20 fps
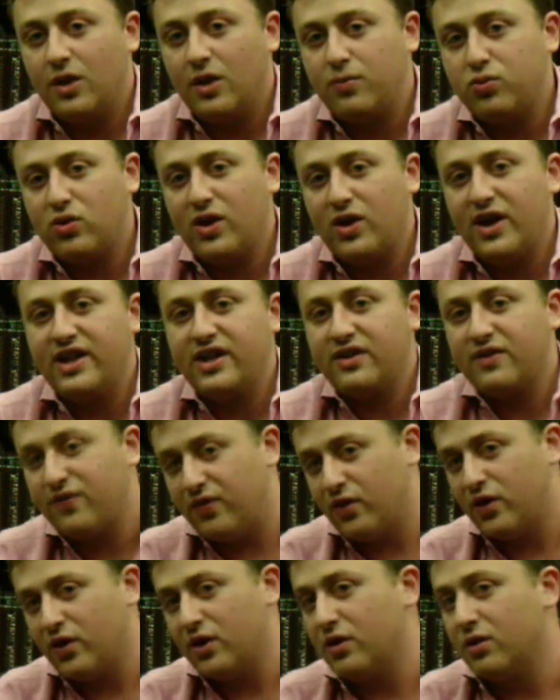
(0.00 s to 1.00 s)
praying
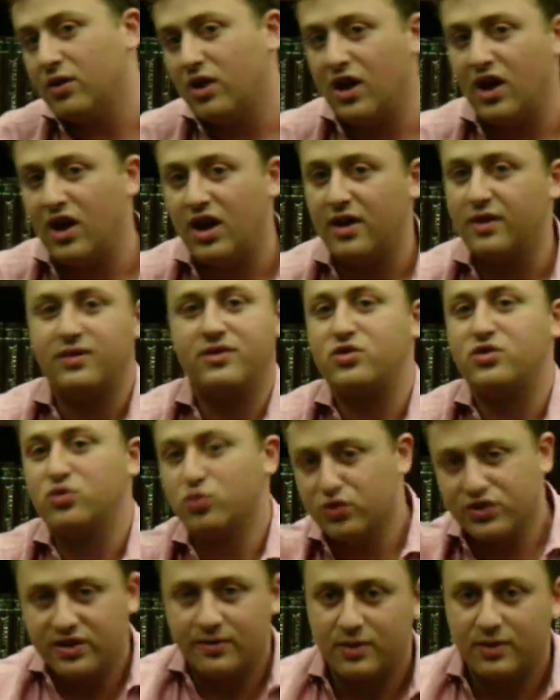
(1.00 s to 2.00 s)
for
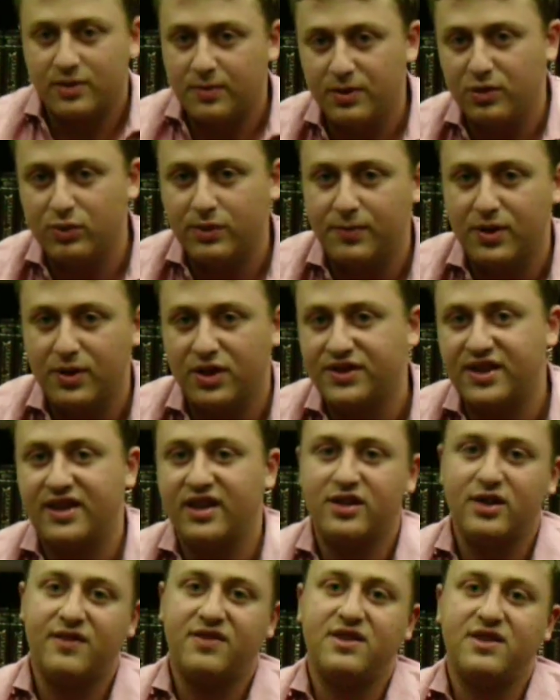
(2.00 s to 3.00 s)
Jerusalem to be rebuilt, and then
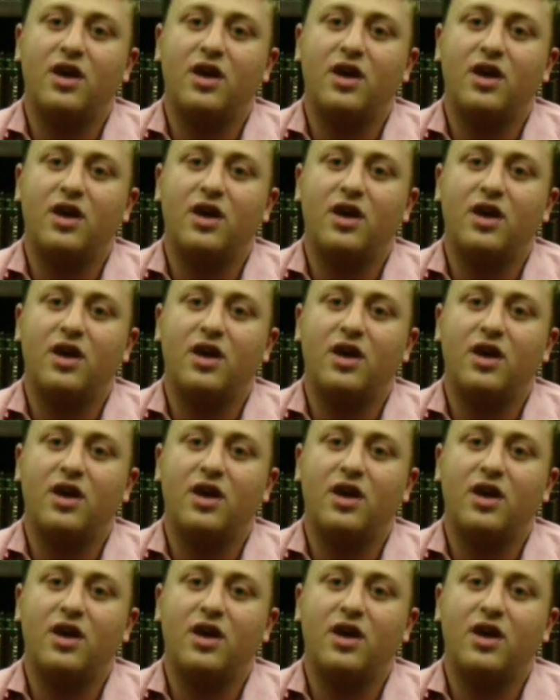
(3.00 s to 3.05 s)
you have to,